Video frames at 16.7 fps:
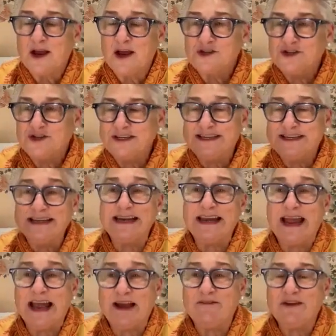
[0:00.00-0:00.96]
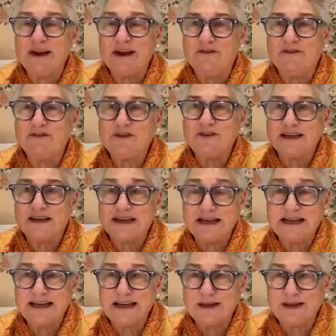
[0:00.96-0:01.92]
she didn't have enough
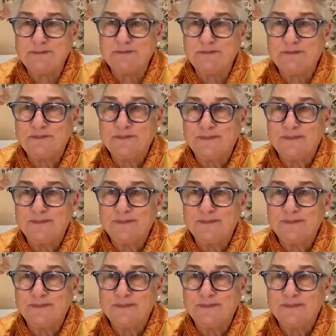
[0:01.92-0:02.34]
time